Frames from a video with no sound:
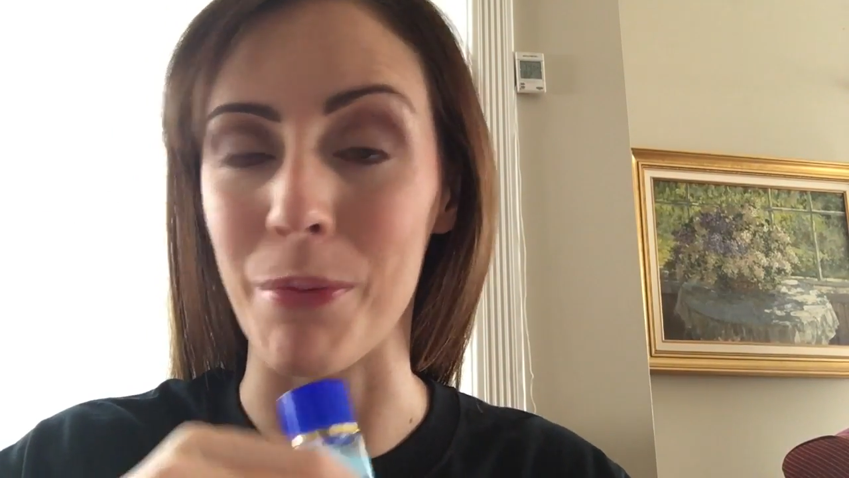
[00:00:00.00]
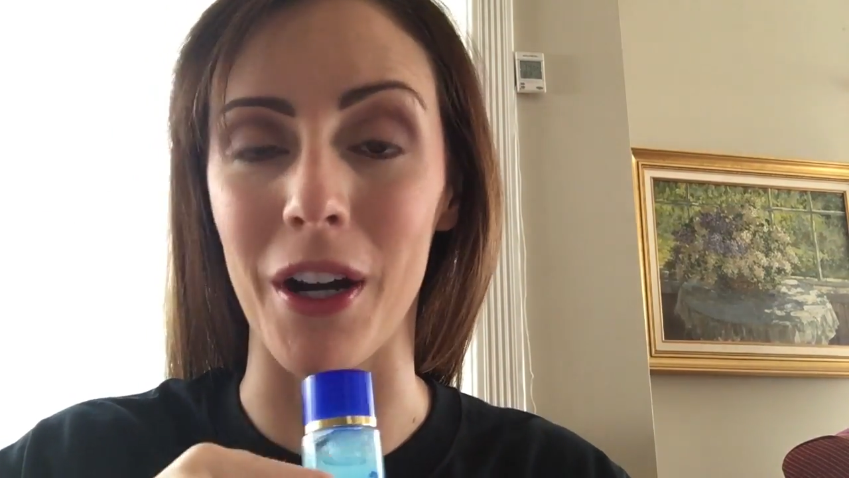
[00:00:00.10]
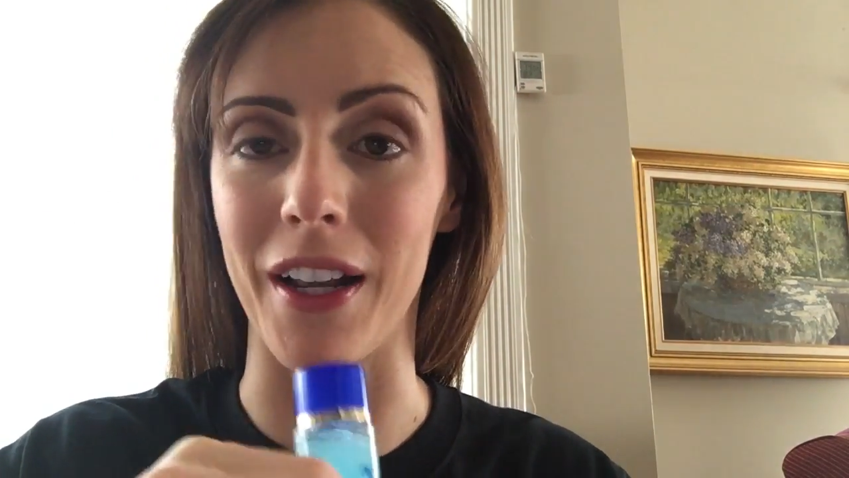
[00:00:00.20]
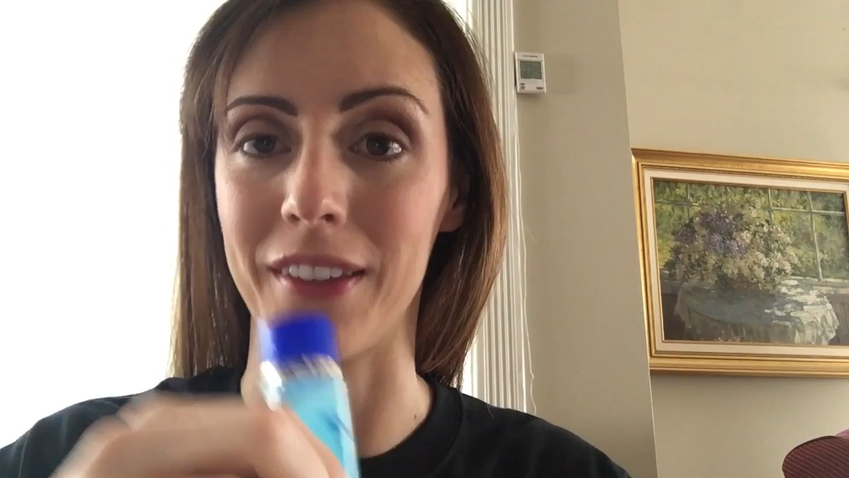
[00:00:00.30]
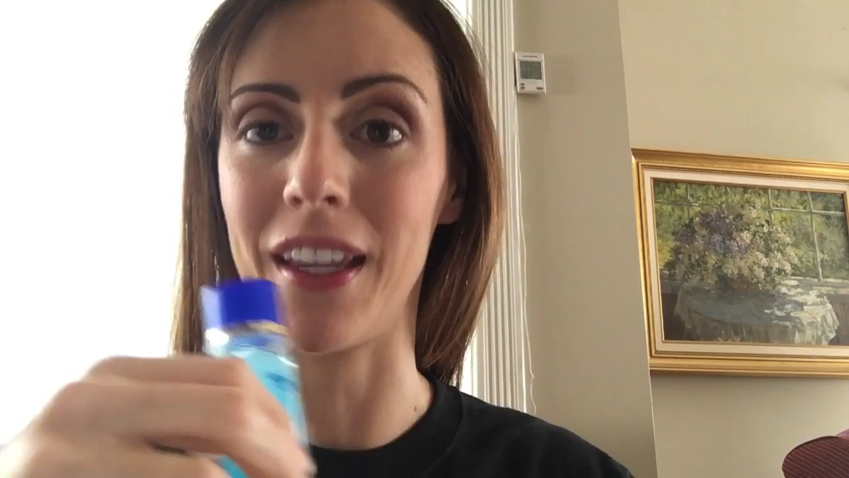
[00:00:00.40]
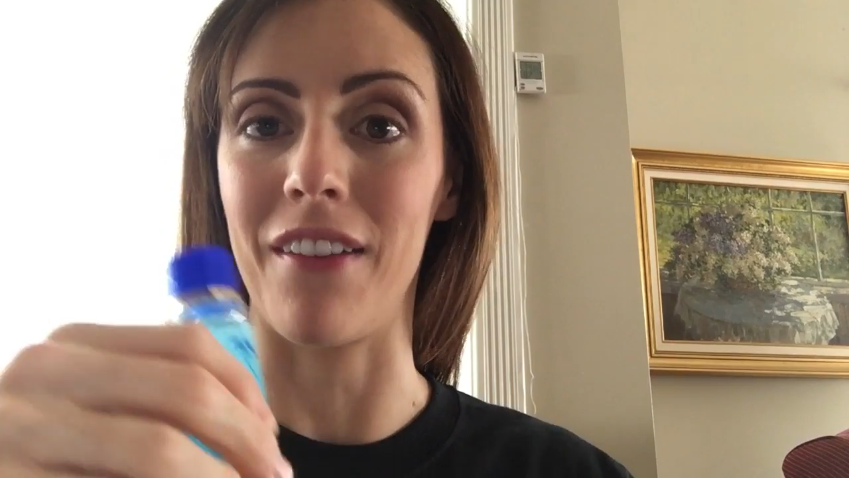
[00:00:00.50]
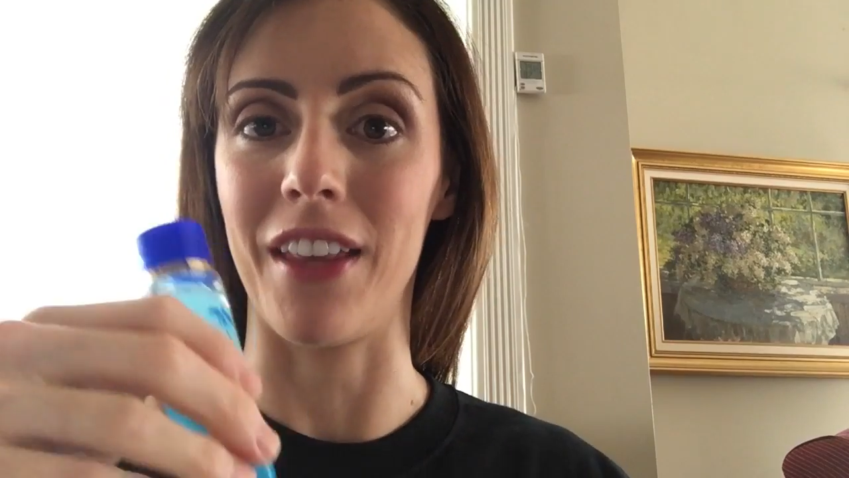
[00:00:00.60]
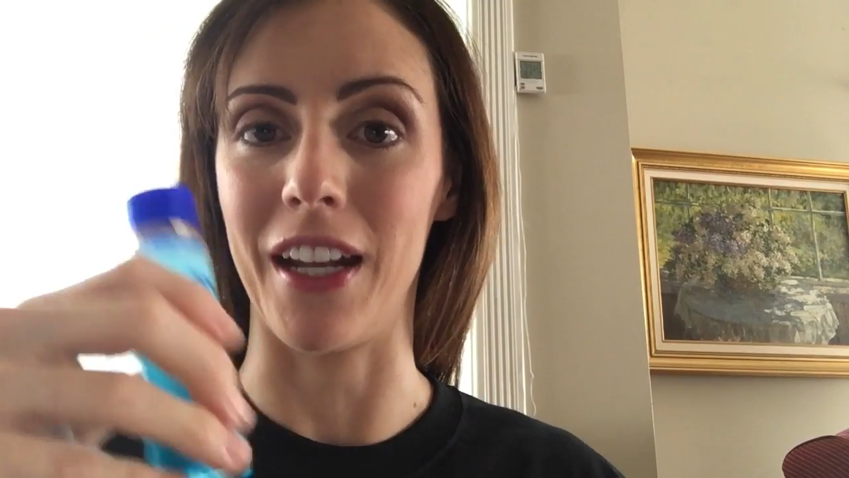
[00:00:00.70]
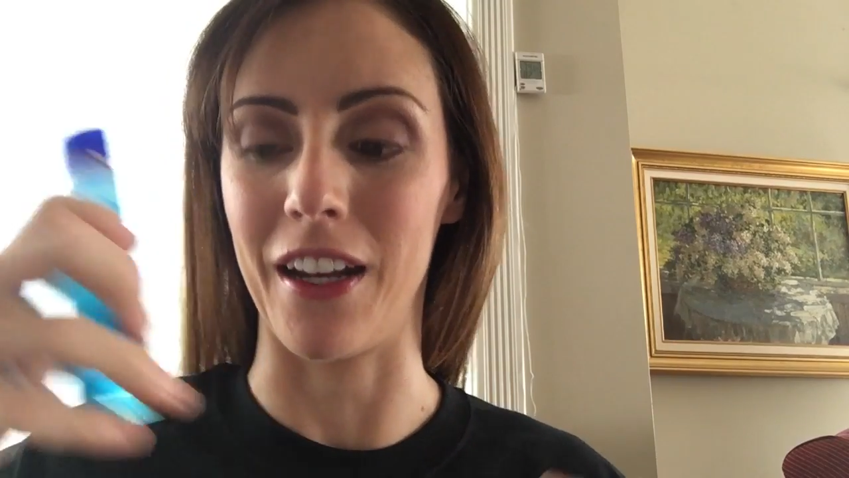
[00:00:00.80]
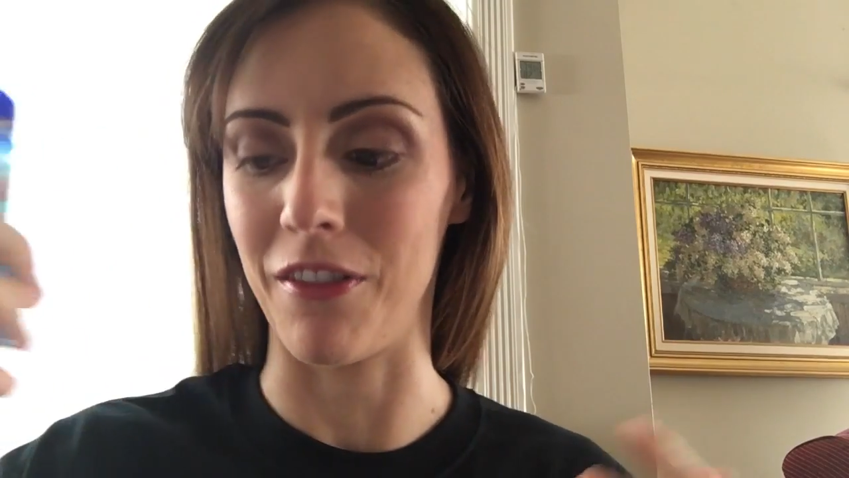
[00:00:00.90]
products have
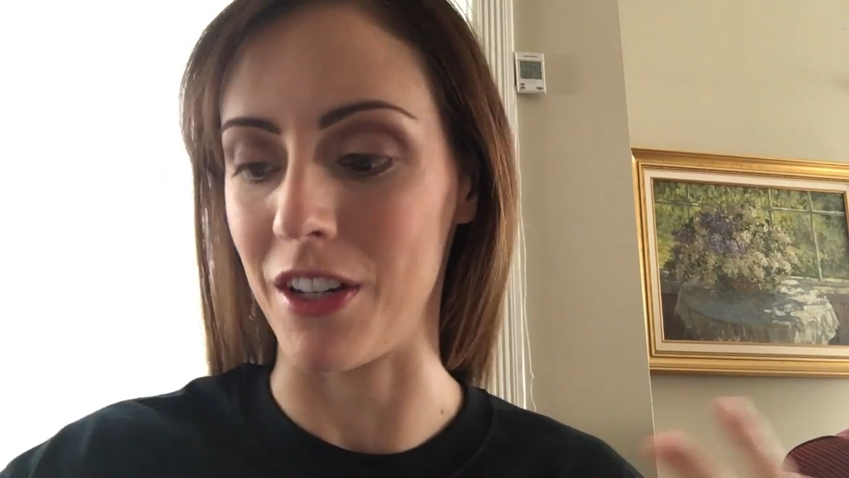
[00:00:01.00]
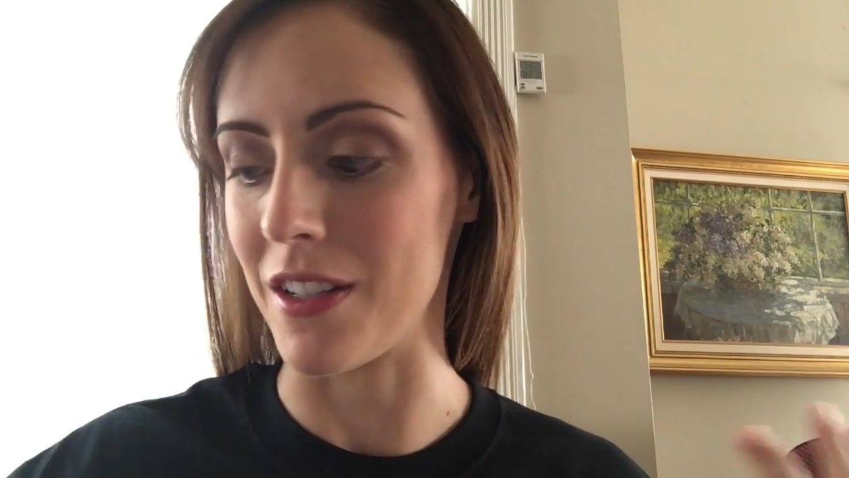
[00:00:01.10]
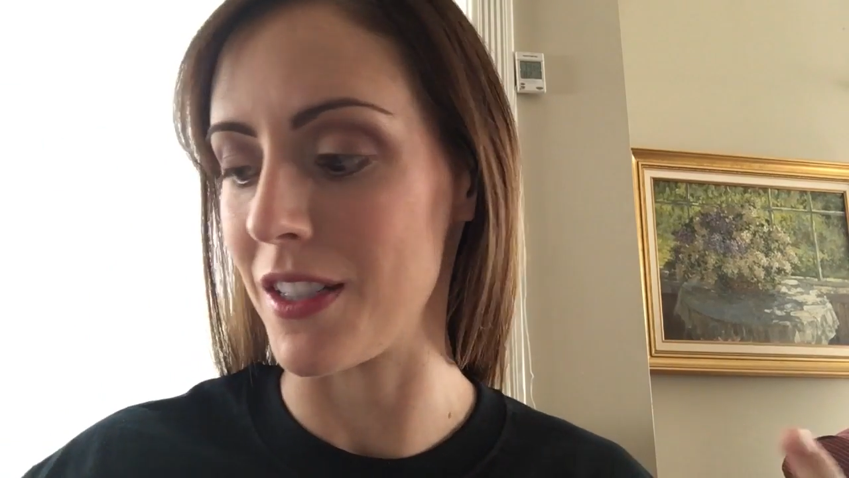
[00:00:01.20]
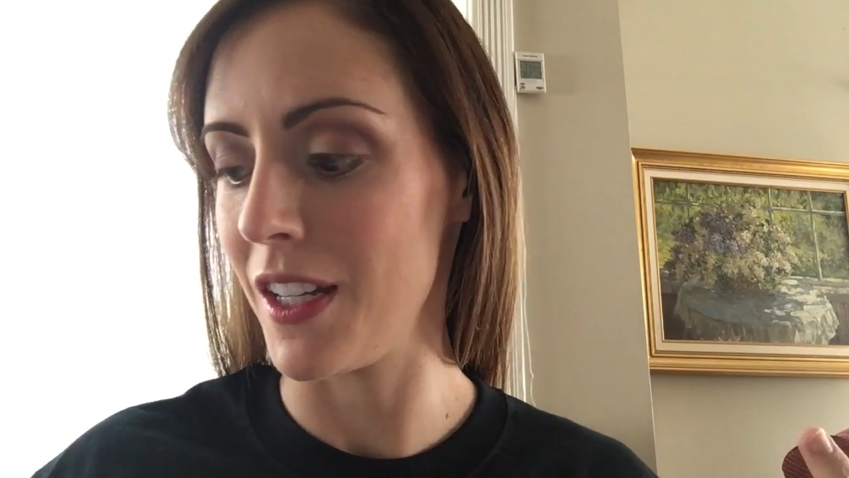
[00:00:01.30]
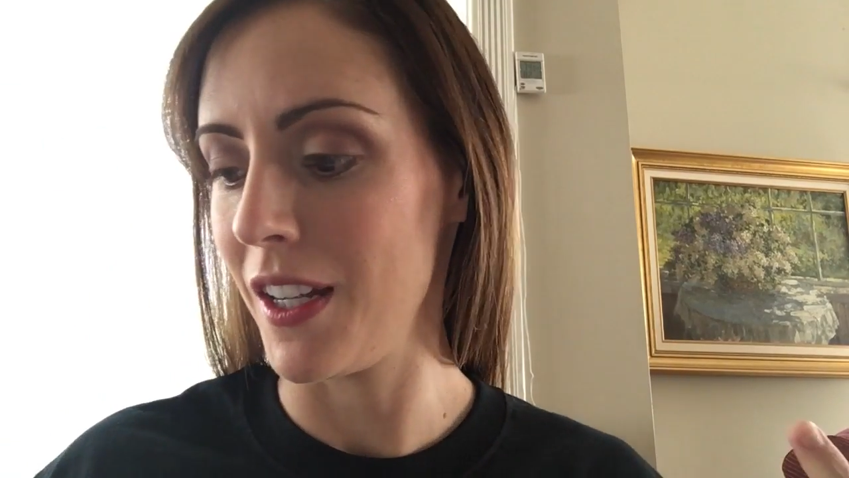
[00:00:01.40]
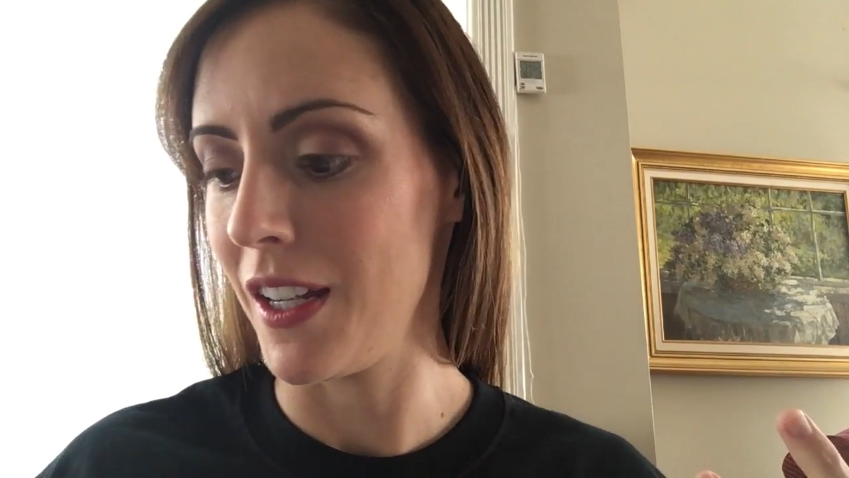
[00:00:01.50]
that in it, which